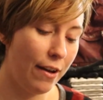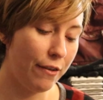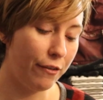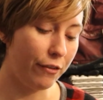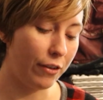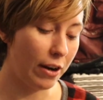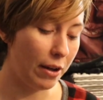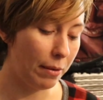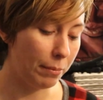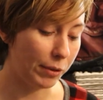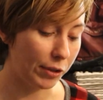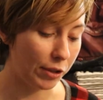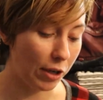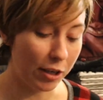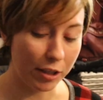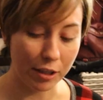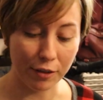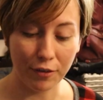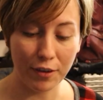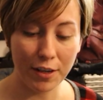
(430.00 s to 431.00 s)
From
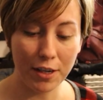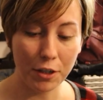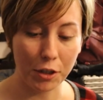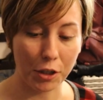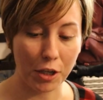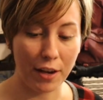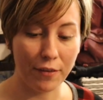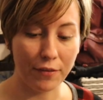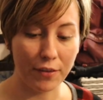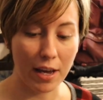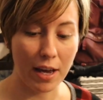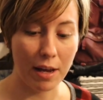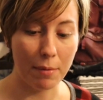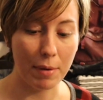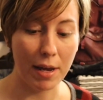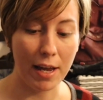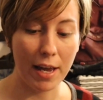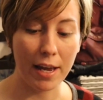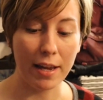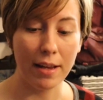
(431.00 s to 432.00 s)
start to finish, I've got
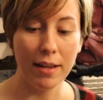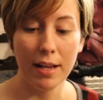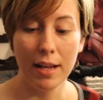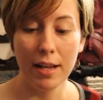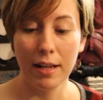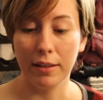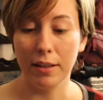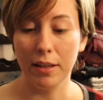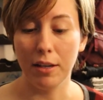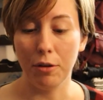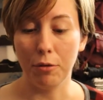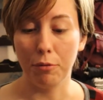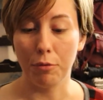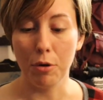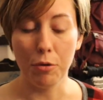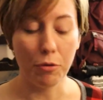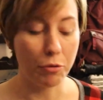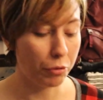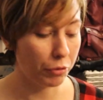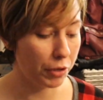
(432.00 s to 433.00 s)
my little
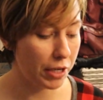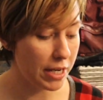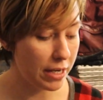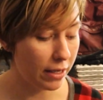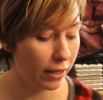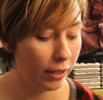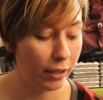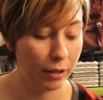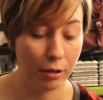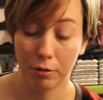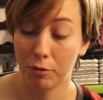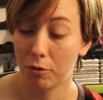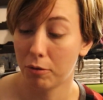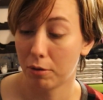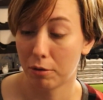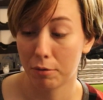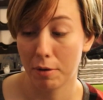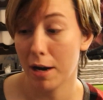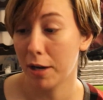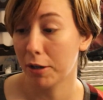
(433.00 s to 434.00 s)
Row Creek
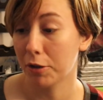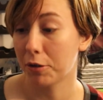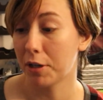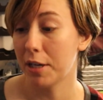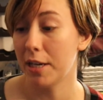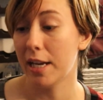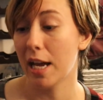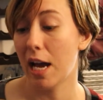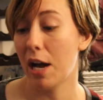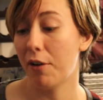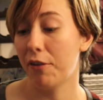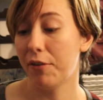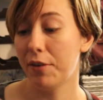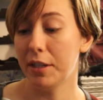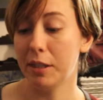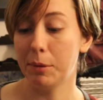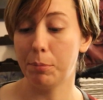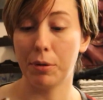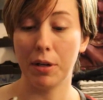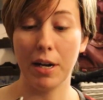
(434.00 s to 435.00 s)
or Rock Creek, however
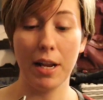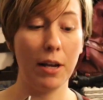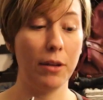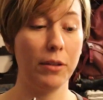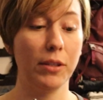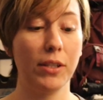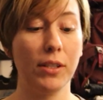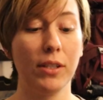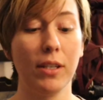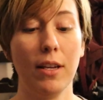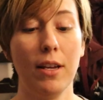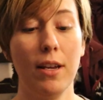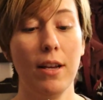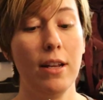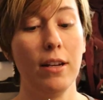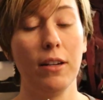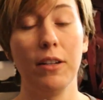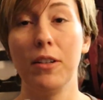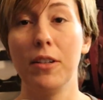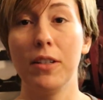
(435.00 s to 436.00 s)
it's pronounced,
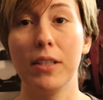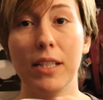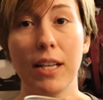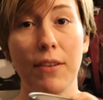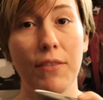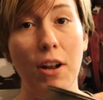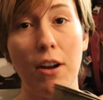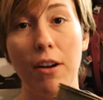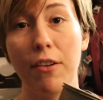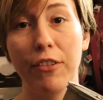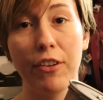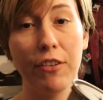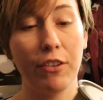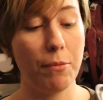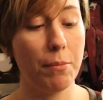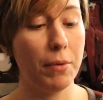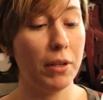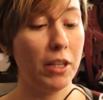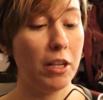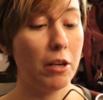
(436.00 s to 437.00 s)
little
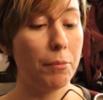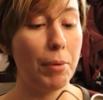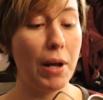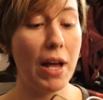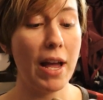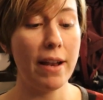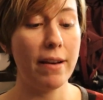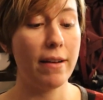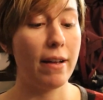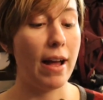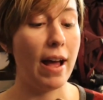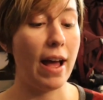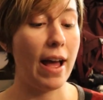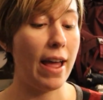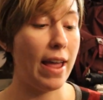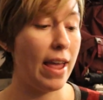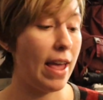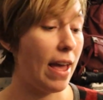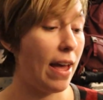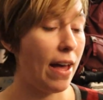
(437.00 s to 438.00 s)
750 milliliter pot.
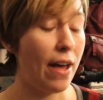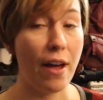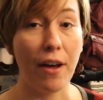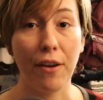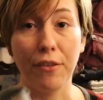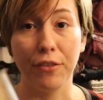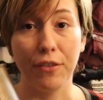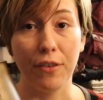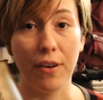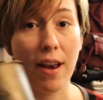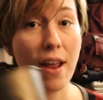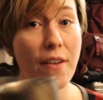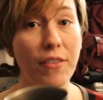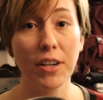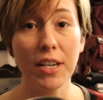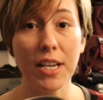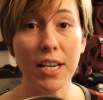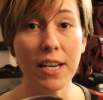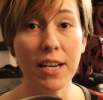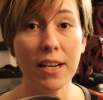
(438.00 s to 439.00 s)
I have
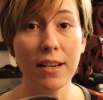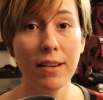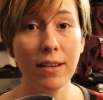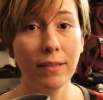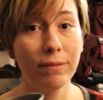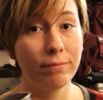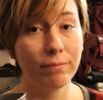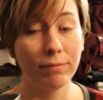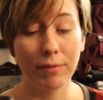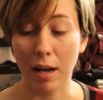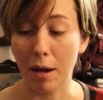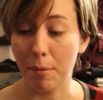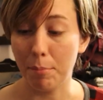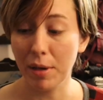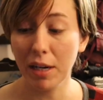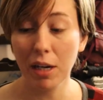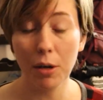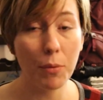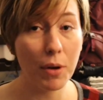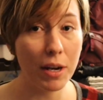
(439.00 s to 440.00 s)
never needed a
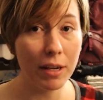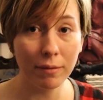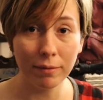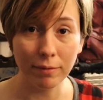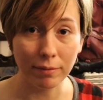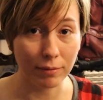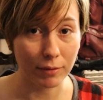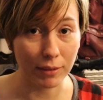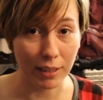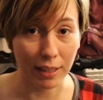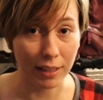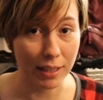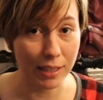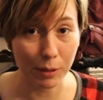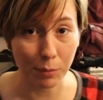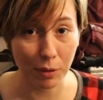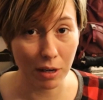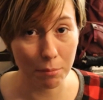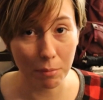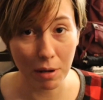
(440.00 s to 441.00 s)
bigger one, at
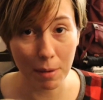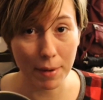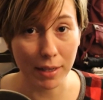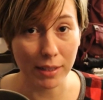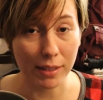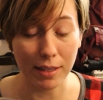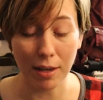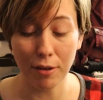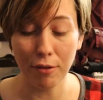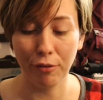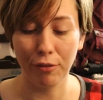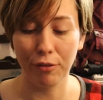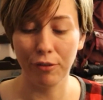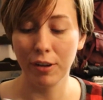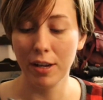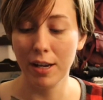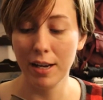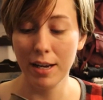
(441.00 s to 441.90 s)
least when I'm by myself.